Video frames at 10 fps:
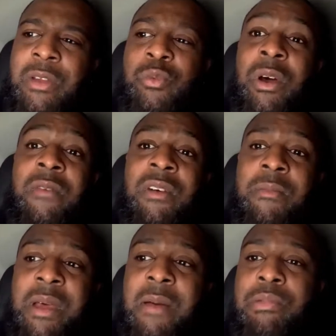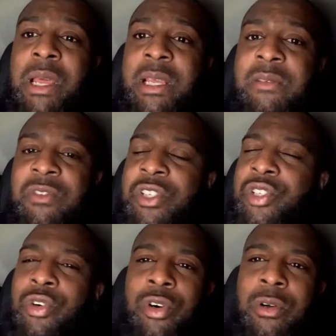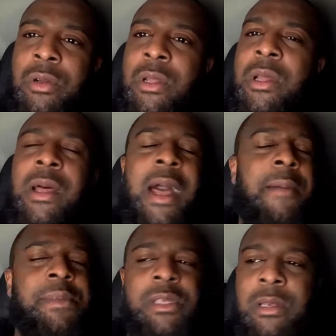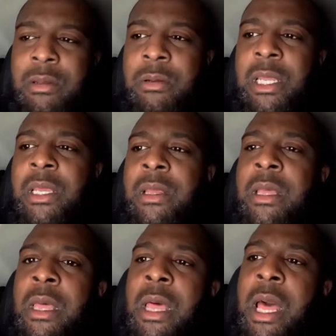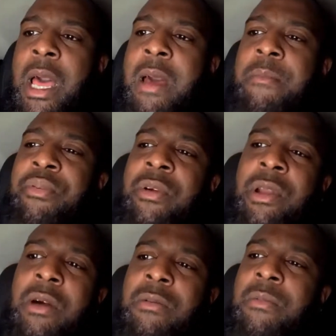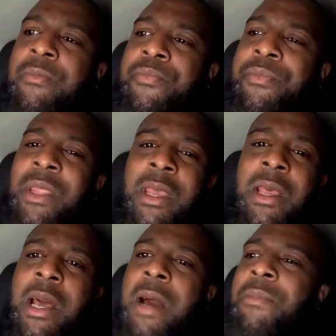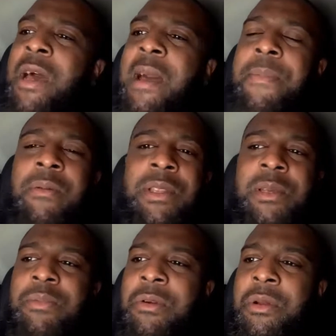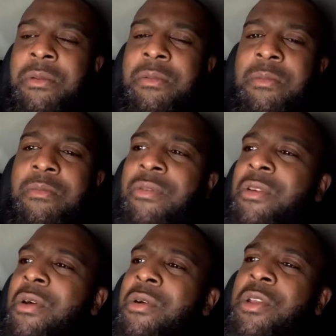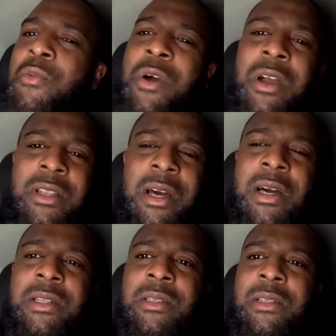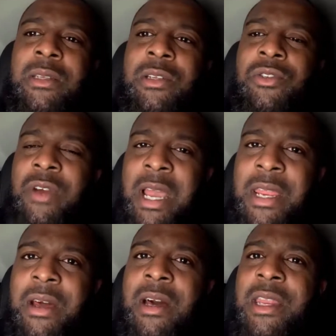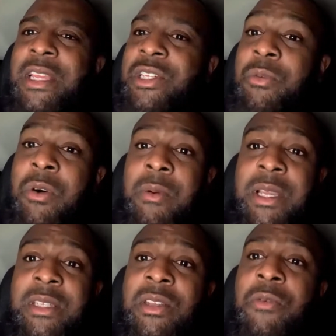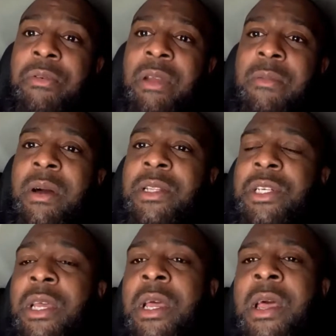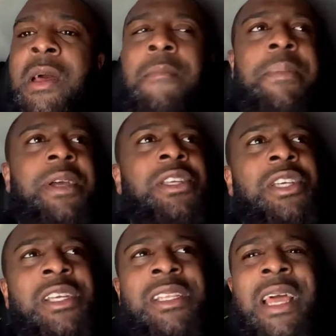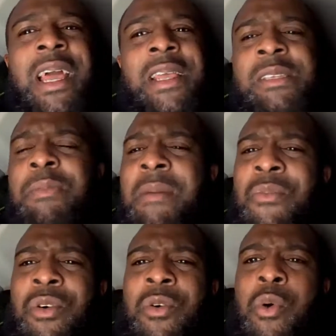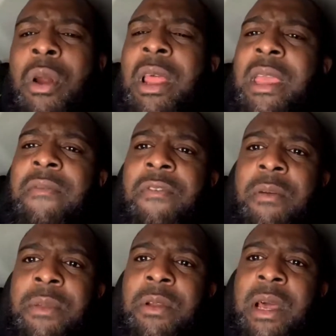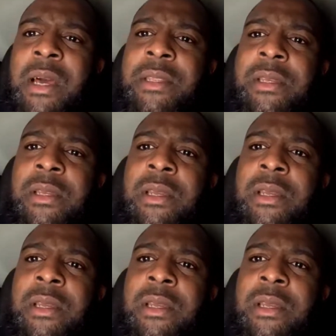He was one of our better players for sure. Absolutely. Bruno, I'm not happy with you, Bruno. Bruno, you worked hard. You tried hard, as you always do pretty much. But it's just like, I expect more quality from you, lad.